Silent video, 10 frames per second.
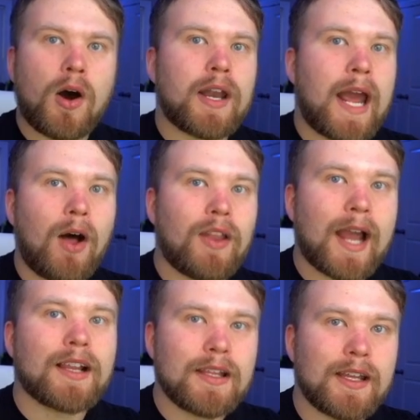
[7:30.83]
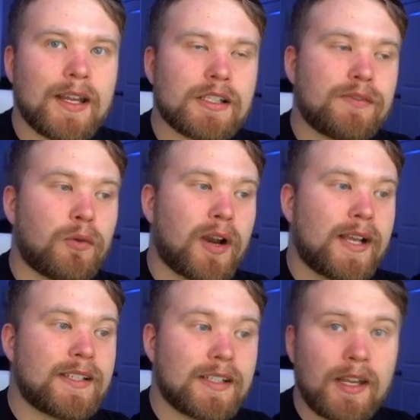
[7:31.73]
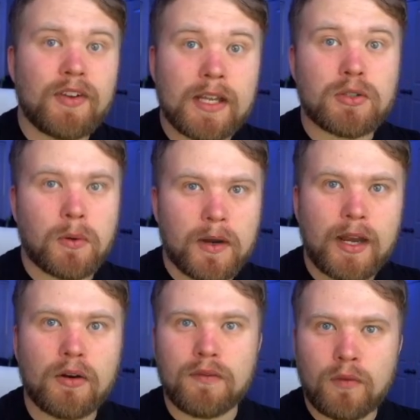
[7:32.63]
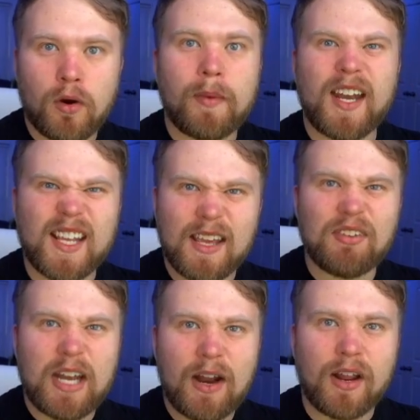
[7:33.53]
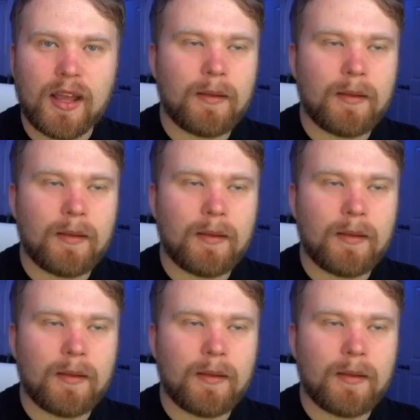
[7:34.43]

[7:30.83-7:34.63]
on how likely it is for a significant tornado to form in a given area.